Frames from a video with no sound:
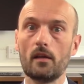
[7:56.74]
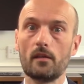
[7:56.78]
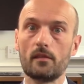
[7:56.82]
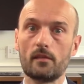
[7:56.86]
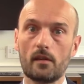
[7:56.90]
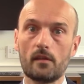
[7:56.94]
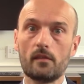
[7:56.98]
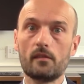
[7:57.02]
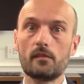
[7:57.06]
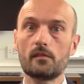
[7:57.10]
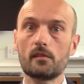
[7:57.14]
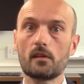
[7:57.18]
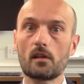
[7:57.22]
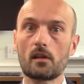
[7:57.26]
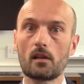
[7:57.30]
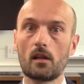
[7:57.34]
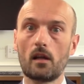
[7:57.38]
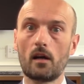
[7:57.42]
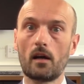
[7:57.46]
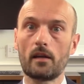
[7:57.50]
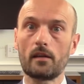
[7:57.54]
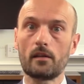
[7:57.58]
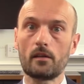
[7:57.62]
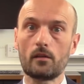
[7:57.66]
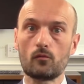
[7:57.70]
This
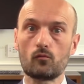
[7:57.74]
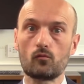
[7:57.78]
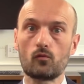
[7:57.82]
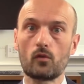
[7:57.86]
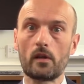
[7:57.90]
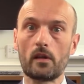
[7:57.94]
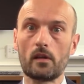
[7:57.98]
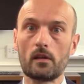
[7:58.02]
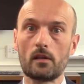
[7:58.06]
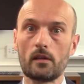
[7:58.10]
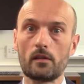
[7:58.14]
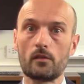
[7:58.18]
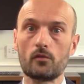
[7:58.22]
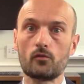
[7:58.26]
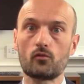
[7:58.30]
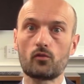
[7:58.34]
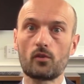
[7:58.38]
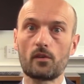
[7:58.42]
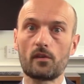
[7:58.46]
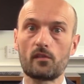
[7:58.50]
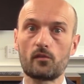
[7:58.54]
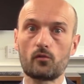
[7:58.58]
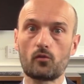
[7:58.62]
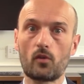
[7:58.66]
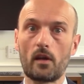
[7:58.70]
decline in real
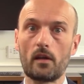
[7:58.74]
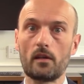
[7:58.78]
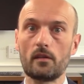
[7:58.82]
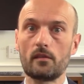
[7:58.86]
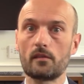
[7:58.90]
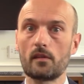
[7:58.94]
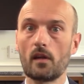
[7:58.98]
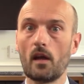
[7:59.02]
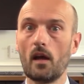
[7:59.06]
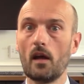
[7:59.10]
interest rates